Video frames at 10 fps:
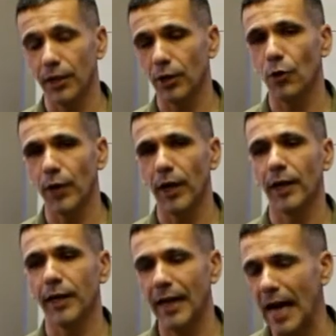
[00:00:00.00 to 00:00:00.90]
going
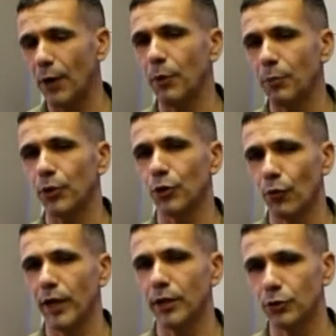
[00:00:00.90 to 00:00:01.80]
on and how do we put the
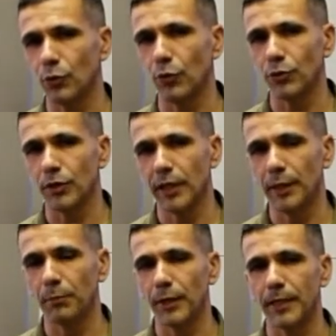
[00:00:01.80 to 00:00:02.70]
right controls
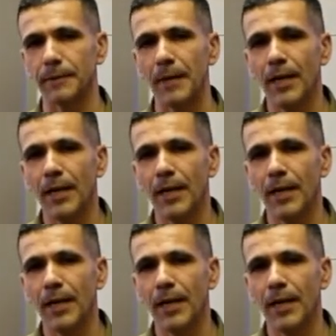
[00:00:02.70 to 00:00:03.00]
in place.